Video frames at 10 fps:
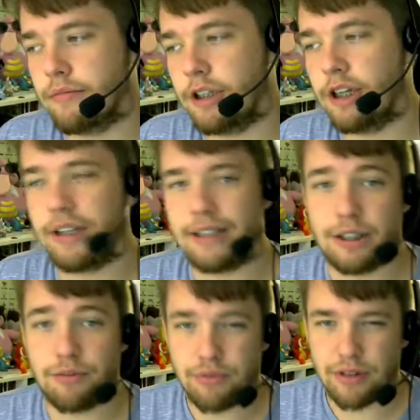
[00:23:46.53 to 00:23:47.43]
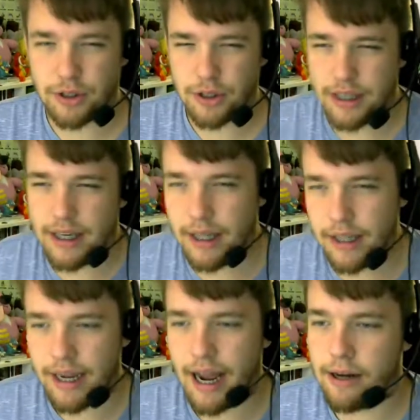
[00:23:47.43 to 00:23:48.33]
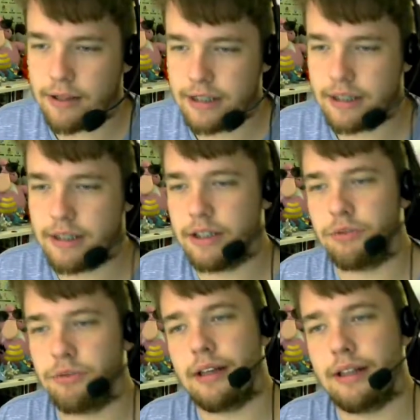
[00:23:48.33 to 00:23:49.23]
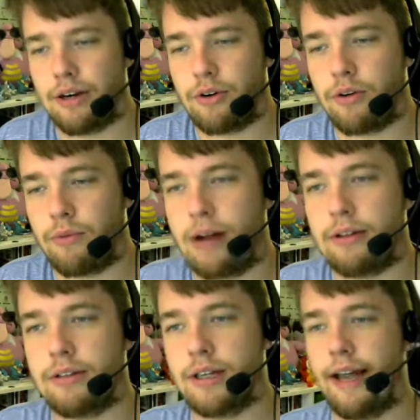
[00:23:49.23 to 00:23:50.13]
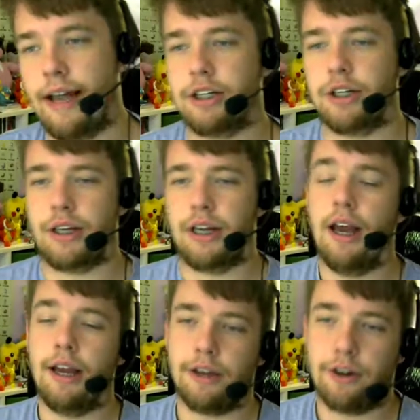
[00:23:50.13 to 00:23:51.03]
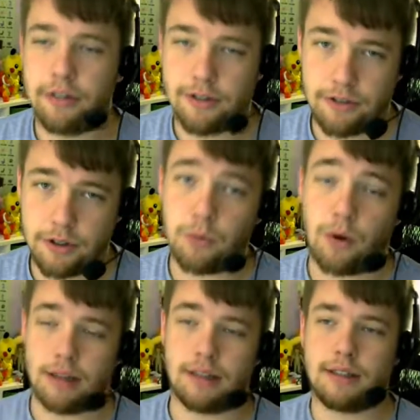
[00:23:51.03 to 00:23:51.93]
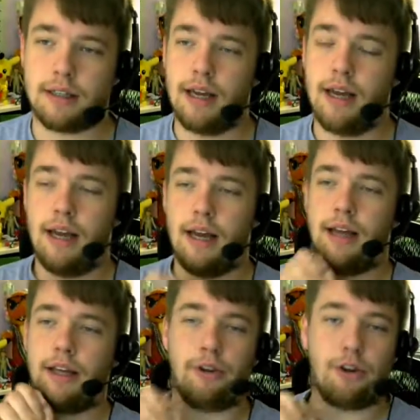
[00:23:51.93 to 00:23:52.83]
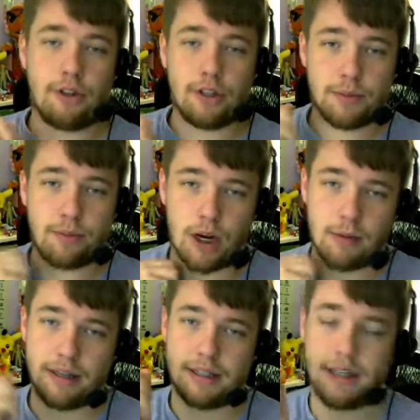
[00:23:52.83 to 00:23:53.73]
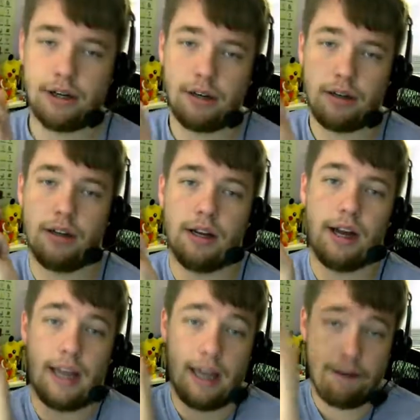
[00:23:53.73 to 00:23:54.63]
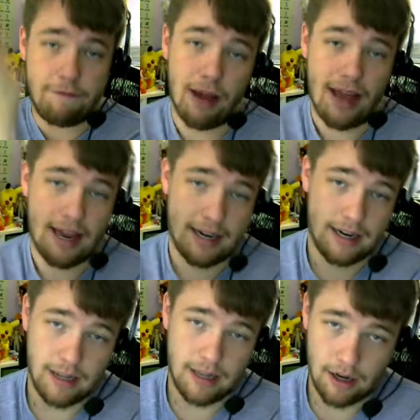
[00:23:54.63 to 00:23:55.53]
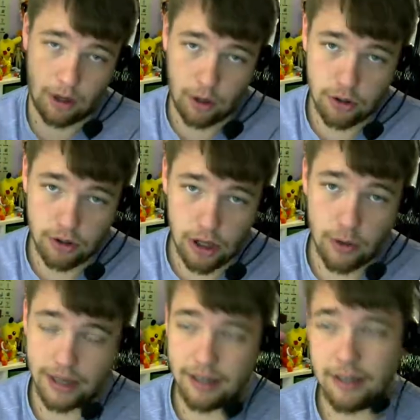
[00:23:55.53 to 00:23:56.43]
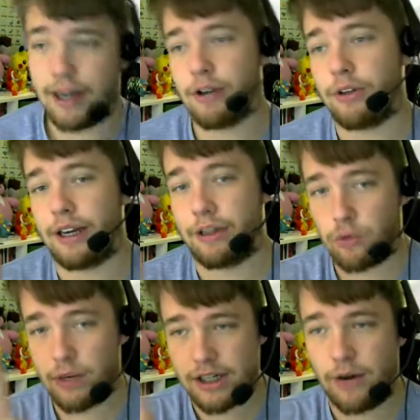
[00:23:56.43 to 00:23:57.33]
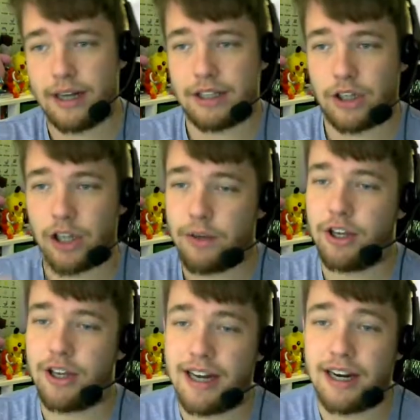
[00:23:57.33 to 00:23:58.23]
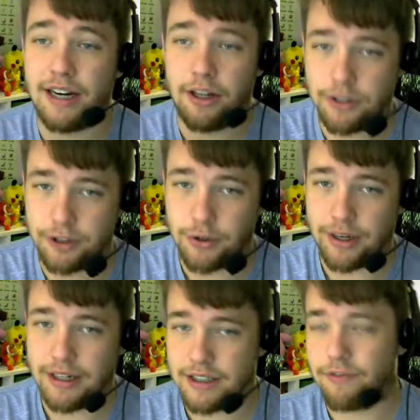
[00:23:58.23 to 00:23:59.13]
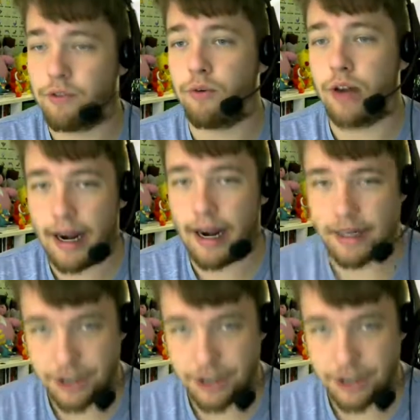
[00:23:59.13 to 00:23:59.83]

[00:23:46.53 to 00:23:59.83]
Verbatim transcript: you know, like those, those healing houses that you that are on routes occasionally. You can only use those once. You can only use the Pokemon Center if you had token, and you only had three tokens. The only way you can get another token is if you got a